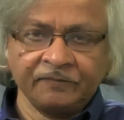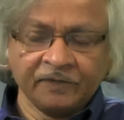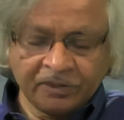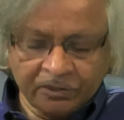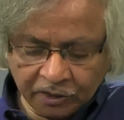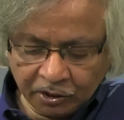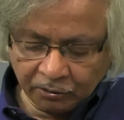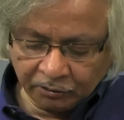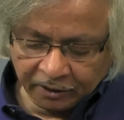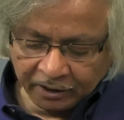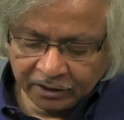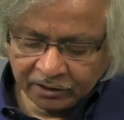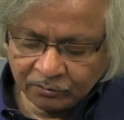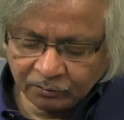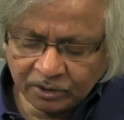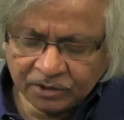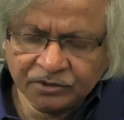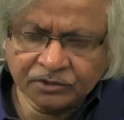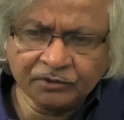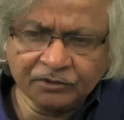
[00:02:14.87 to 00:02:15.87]
unit
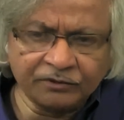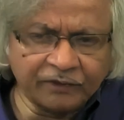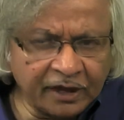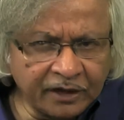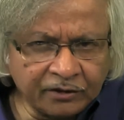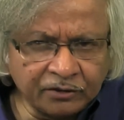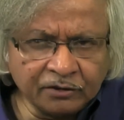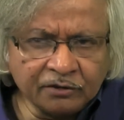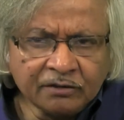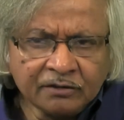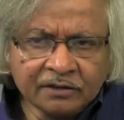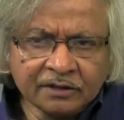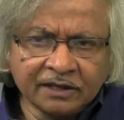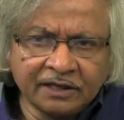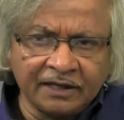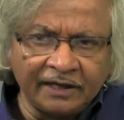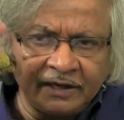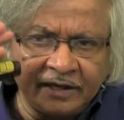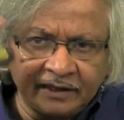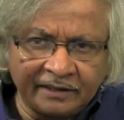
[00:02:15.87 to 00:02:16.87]
was to try to
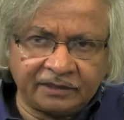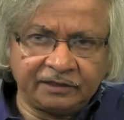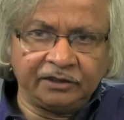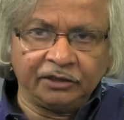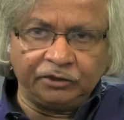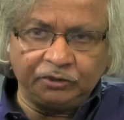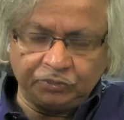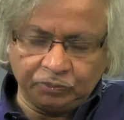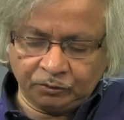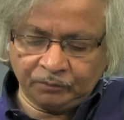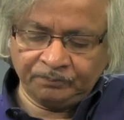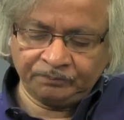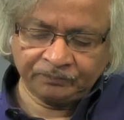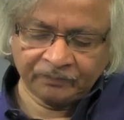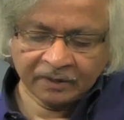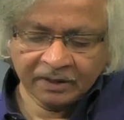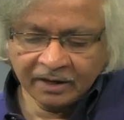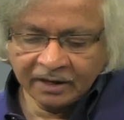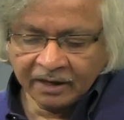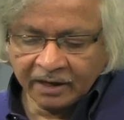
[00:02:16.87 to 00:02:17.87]
connect the two.
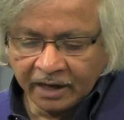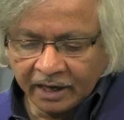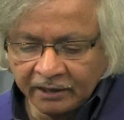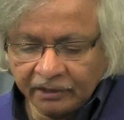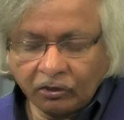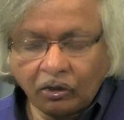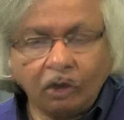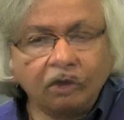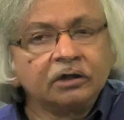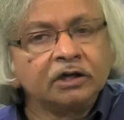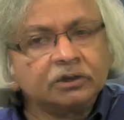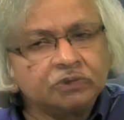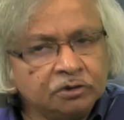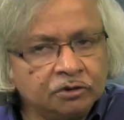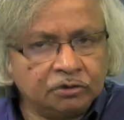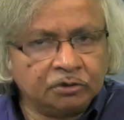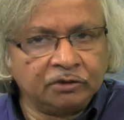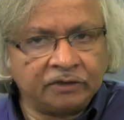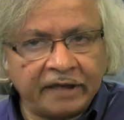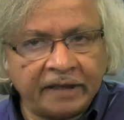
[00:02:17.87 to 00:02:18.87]
And in order
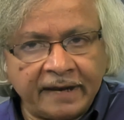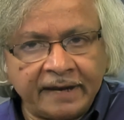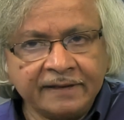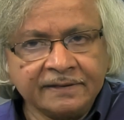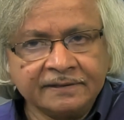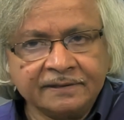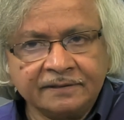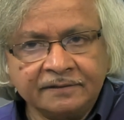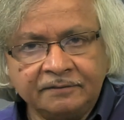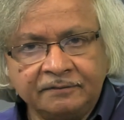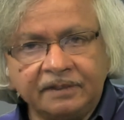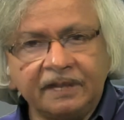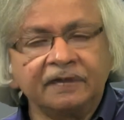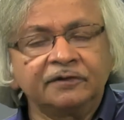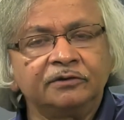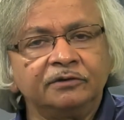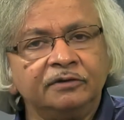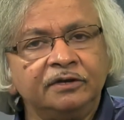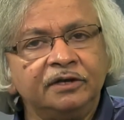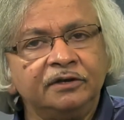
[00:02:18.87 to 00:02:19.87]
to do that, we
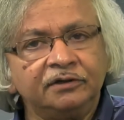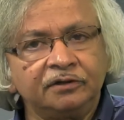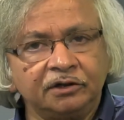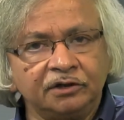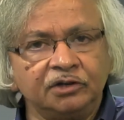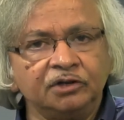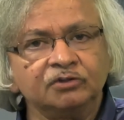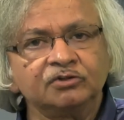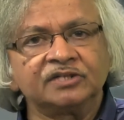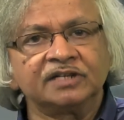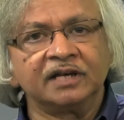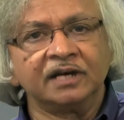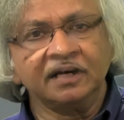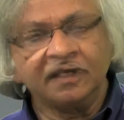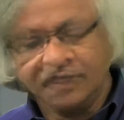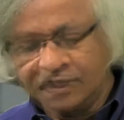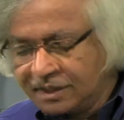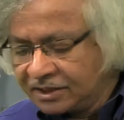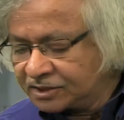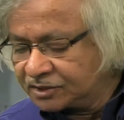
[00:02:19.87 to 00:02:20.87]
had to introduce a
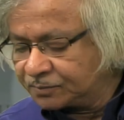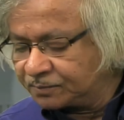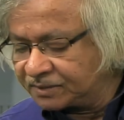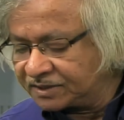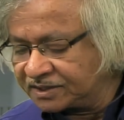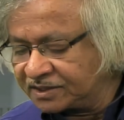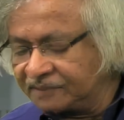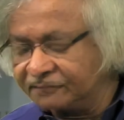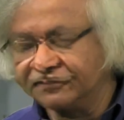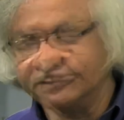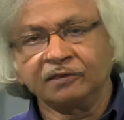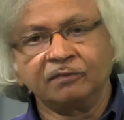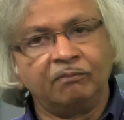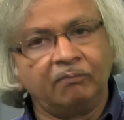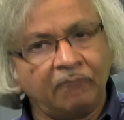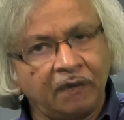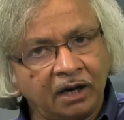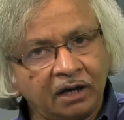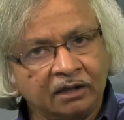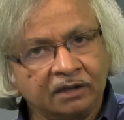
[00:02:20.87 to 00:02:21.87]
specific
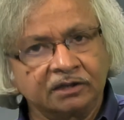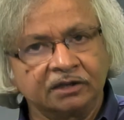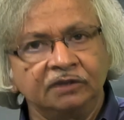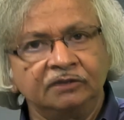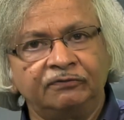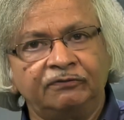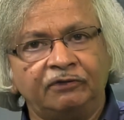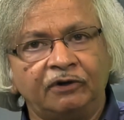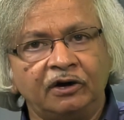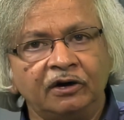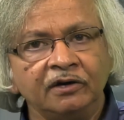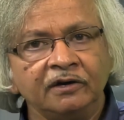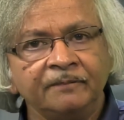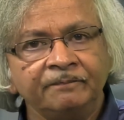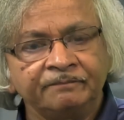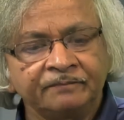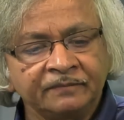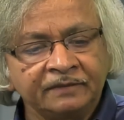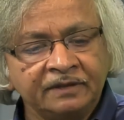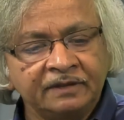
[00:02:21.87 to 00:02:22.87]
model for
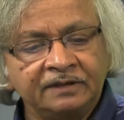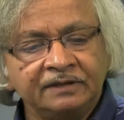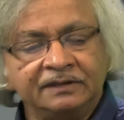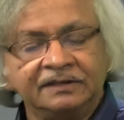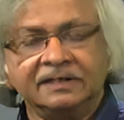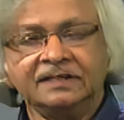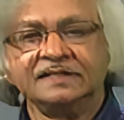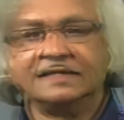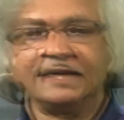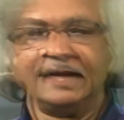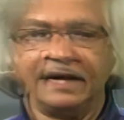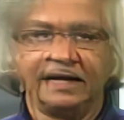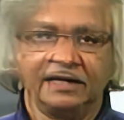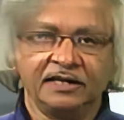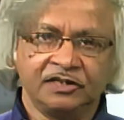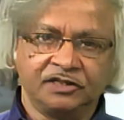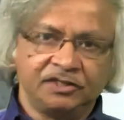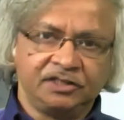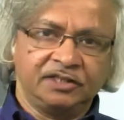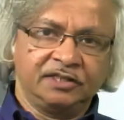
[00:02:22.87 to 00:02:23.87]
these
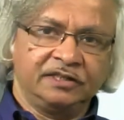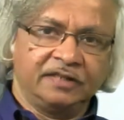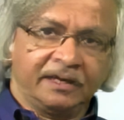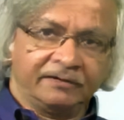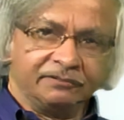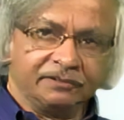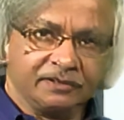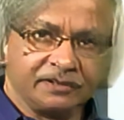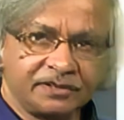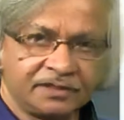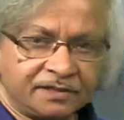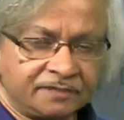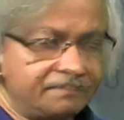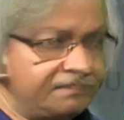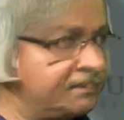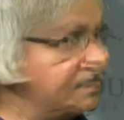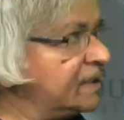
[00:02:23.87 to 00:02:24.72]
energy levels.